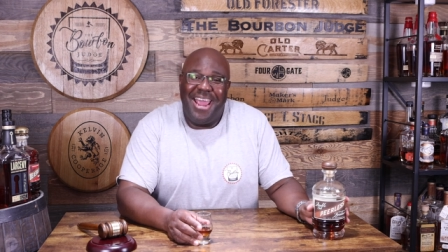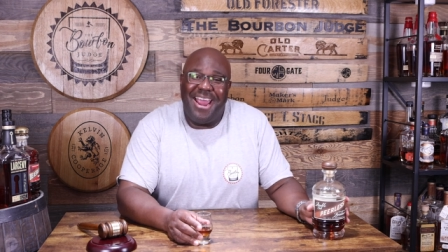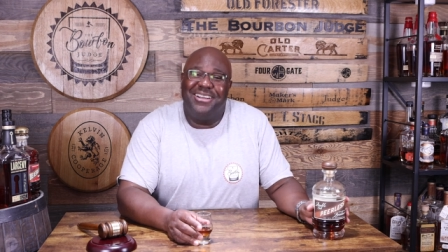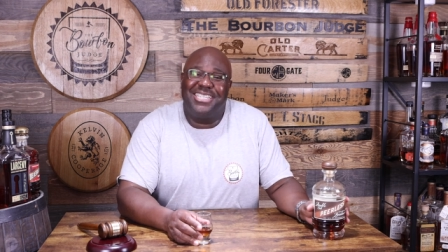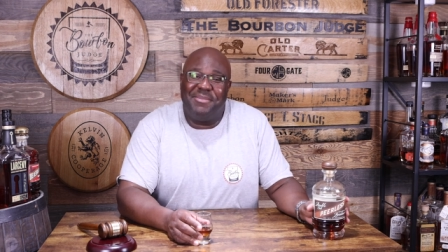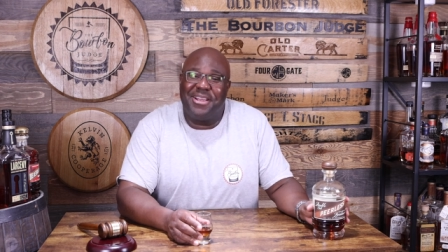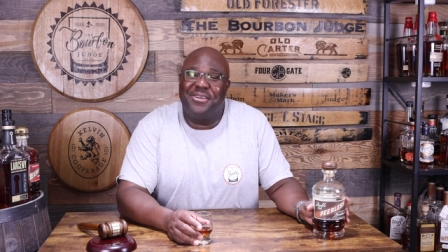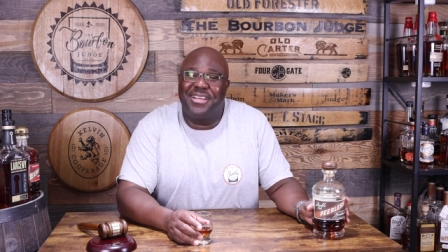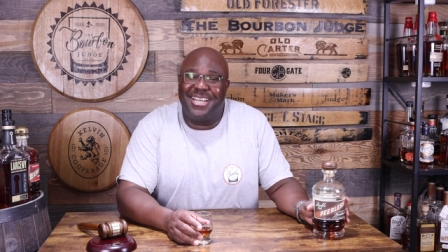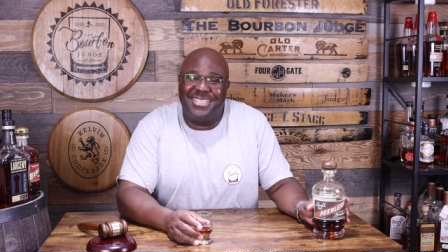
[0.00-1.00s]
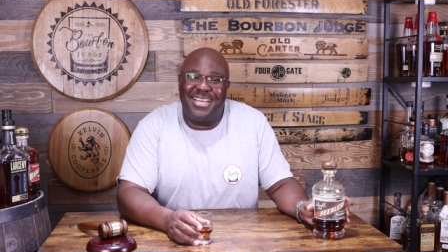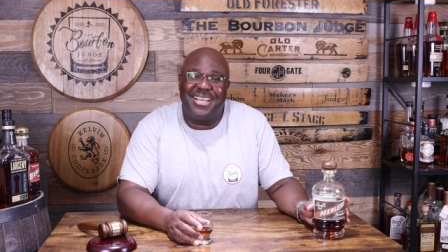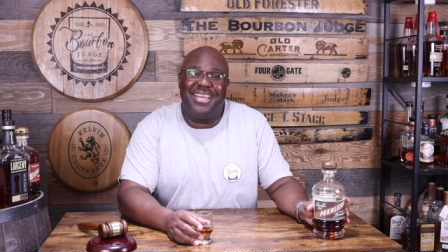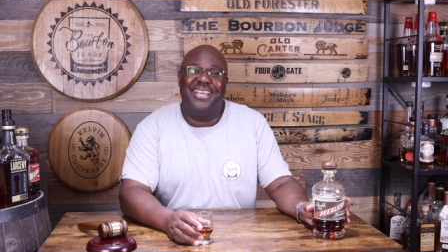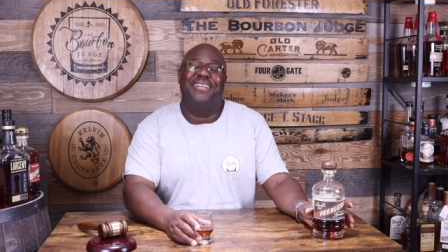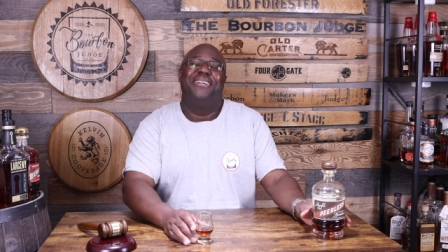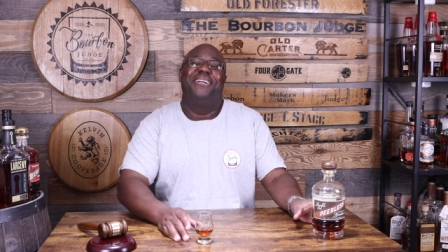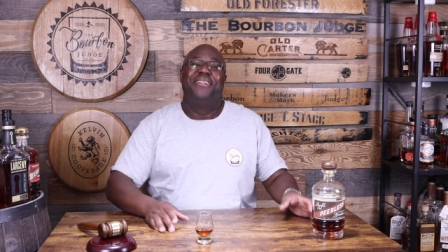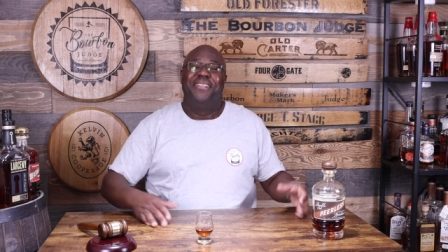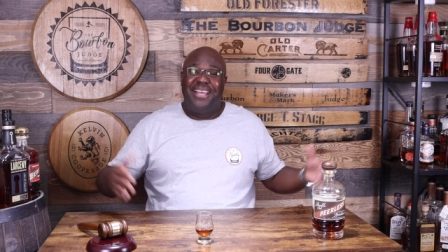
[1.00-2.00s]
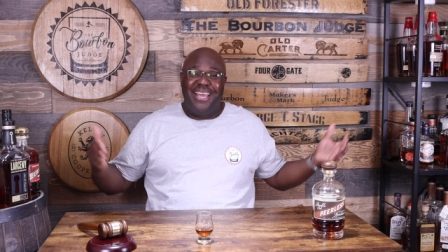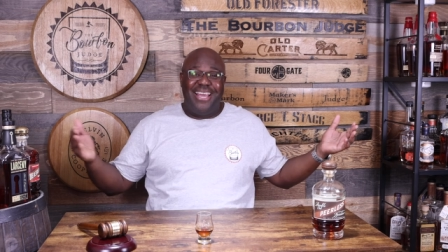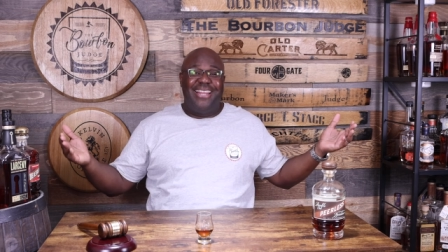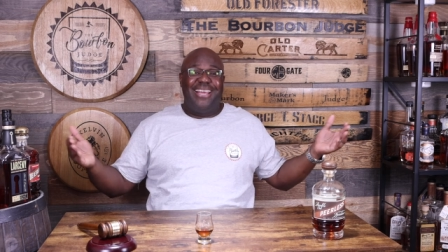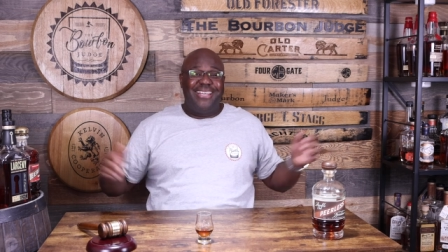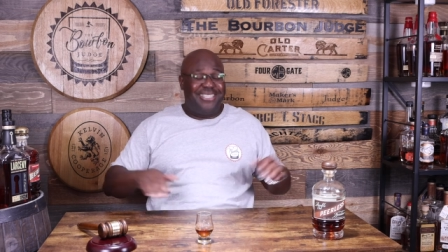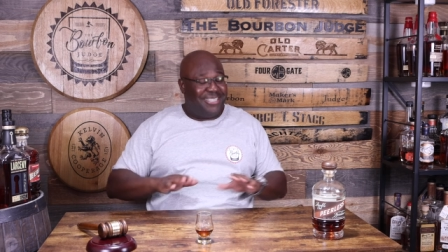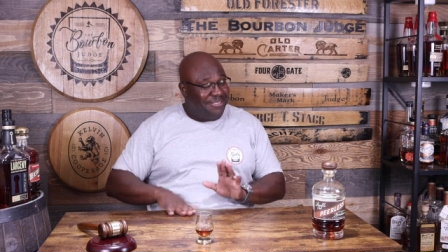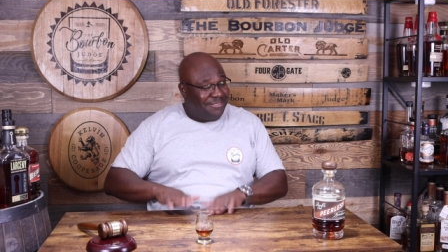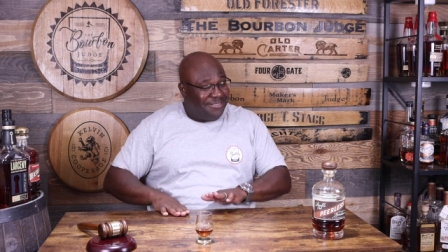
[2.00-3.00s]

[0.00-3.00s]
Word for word: every time I go to Kentucky? It is